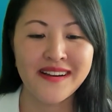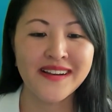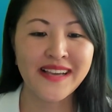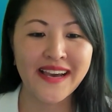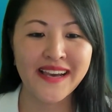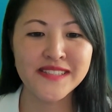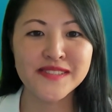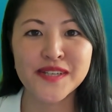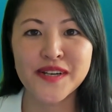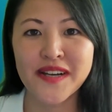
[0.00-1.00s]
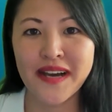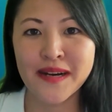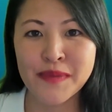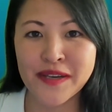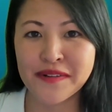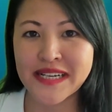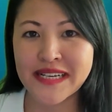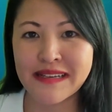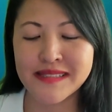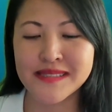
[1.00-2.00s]
Okay, so I'm
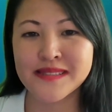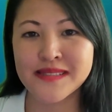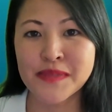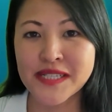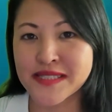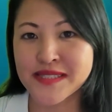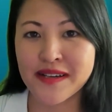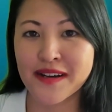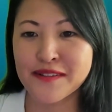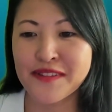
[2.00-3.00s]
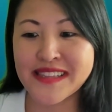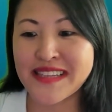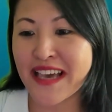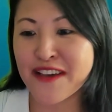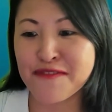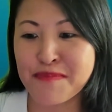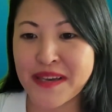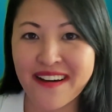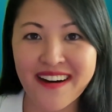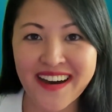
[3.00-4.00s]
hearing it's similar to kind of like the
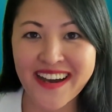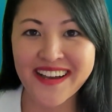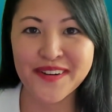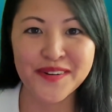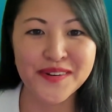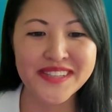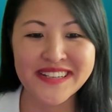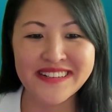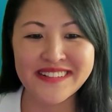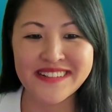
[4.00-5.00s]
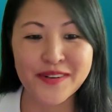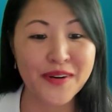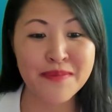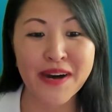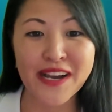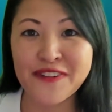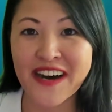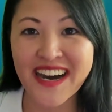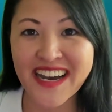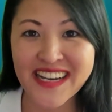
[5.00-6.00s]
FBI or
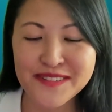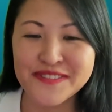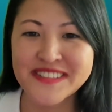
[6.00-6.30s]
MI5.